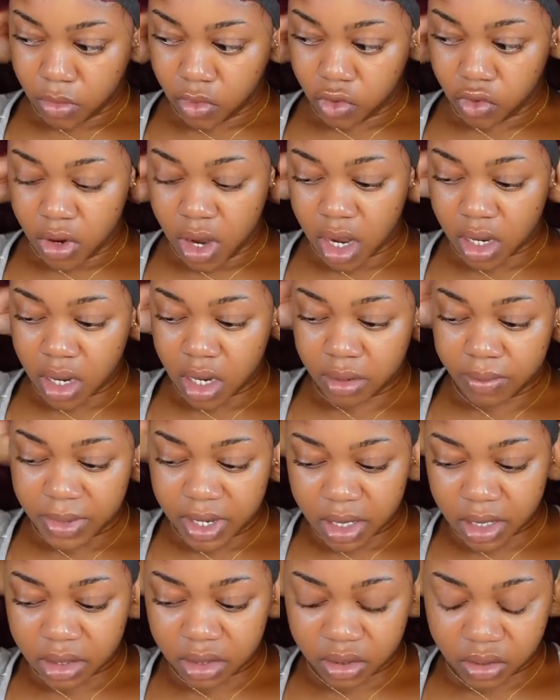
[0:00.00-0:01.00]
Try not to
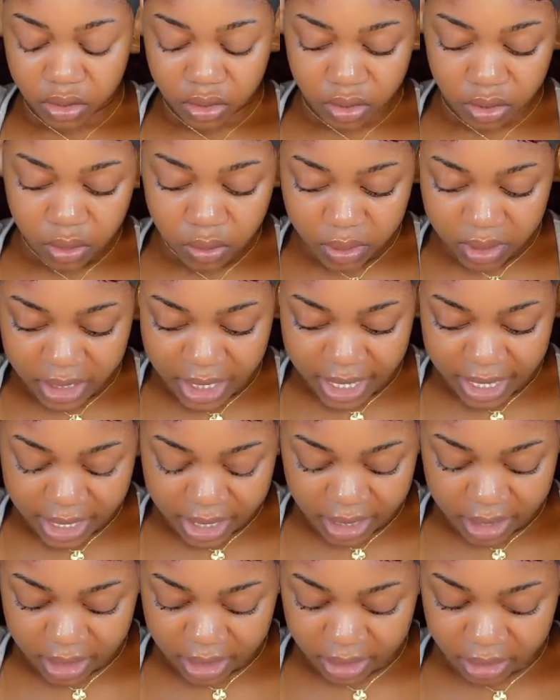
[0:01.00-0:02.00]
make it too
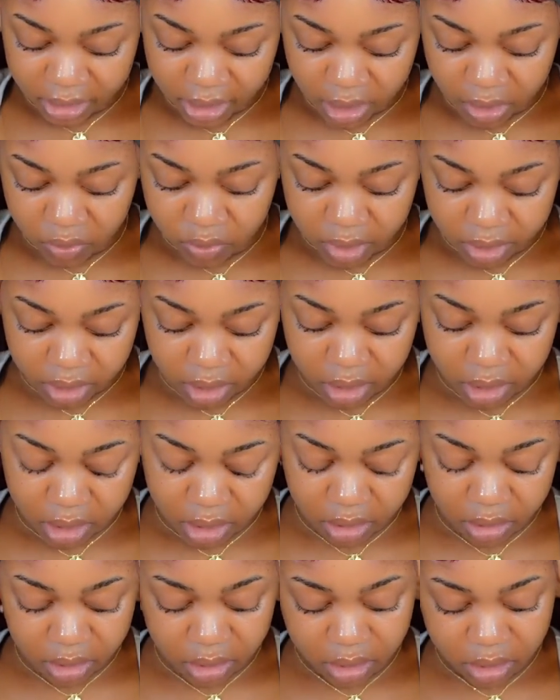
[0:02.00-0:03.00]
tight because I don't want
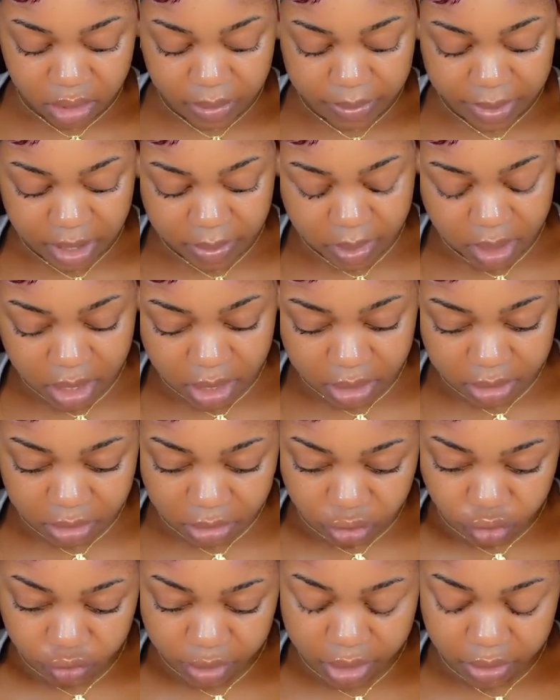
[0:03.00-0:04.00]
the baby hairs
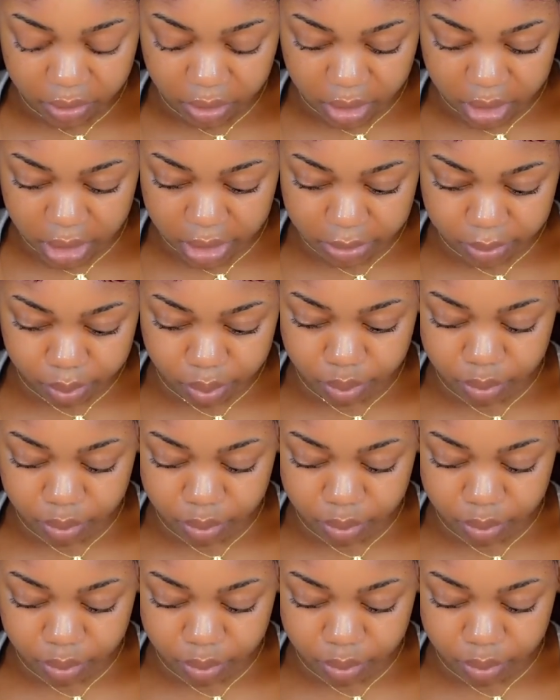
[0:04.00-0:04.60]
to crinkle up.